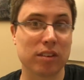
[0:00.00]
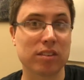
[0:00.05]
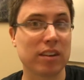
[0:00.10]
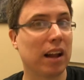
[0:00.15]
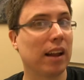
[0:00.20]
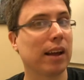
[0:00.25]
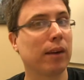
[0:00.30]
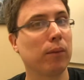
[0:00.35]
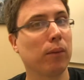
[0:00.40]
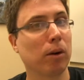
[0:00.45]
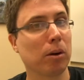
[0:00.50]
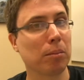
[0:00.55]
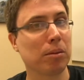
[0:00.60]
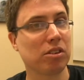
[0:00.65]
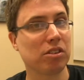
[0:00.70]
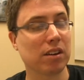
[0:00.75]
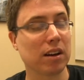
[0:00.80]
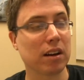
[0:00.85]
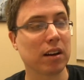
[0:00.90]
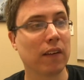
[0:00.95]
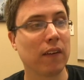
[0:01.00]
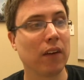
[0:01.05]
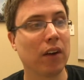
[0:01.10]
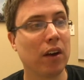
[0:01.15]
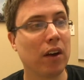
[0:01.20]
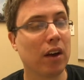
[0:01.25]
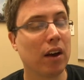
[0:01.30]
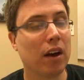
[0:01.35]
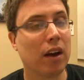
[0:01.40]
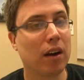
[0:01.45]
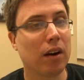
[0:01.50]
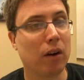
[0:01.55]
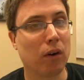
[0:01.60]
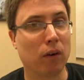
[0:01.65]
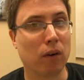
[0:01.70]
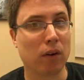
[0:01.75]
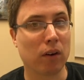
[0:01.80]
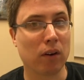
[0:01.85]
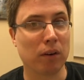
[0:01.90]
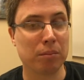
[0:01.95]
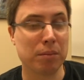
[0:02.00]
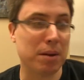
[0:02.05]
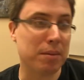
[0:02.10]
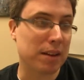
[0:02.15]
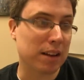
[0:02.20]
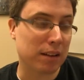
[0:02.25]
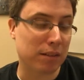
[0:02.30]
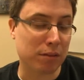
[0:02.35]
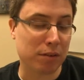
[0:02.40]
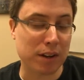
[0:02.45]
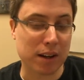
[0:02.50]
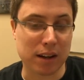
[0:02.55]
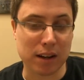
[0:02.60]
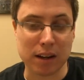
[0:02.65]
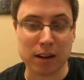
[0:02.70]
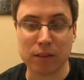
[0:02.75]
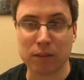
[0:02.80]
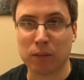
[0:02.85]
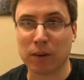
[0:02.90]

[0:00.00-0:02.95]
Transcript: It's not like War Machine or maybe Infinity,